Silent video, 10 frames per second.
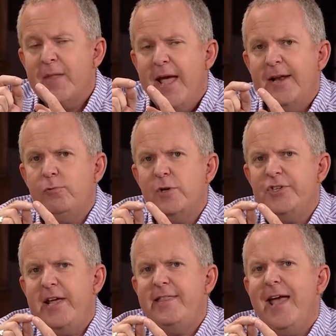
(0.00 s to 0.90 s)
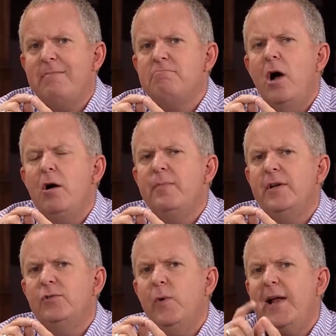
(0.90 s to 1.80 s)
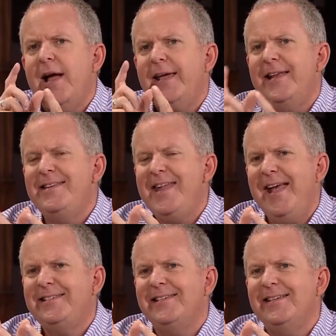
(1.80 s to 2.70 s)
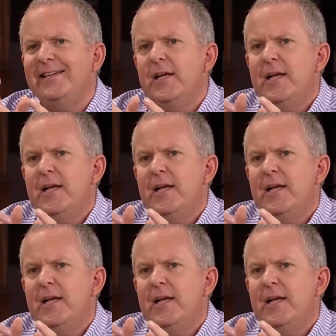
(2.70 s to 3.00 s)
And it was in that moment when I connected